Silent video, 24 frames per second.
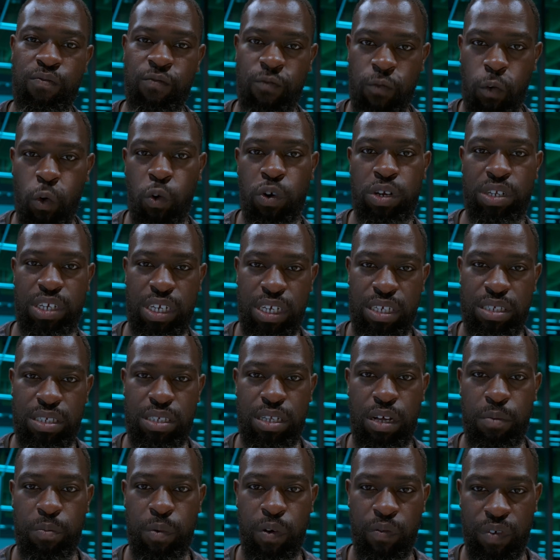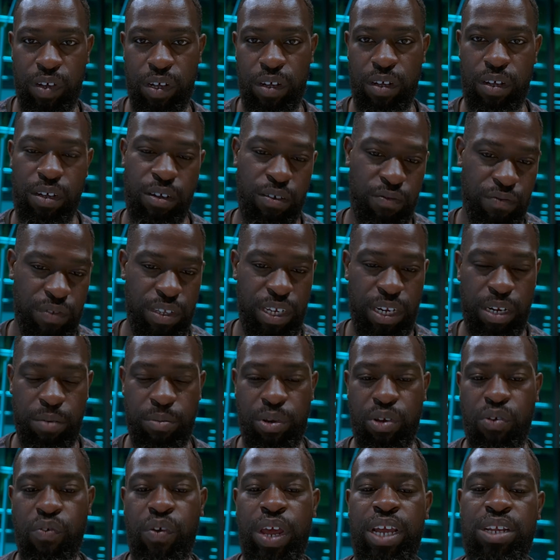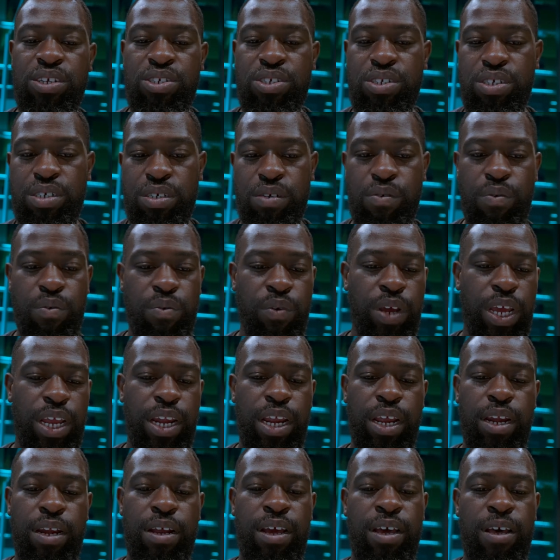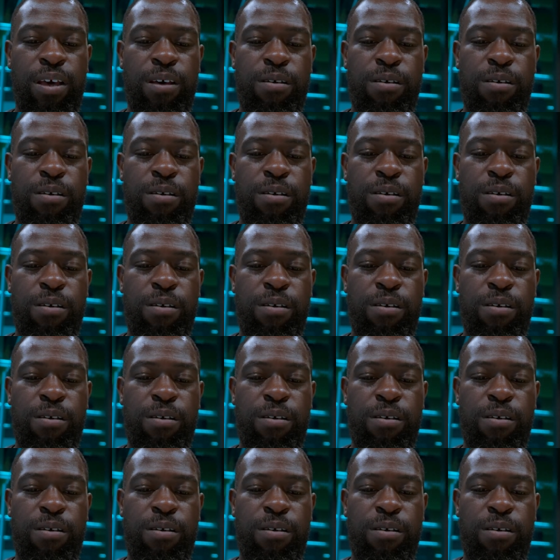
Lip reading: 14 stop of dynamic range rated.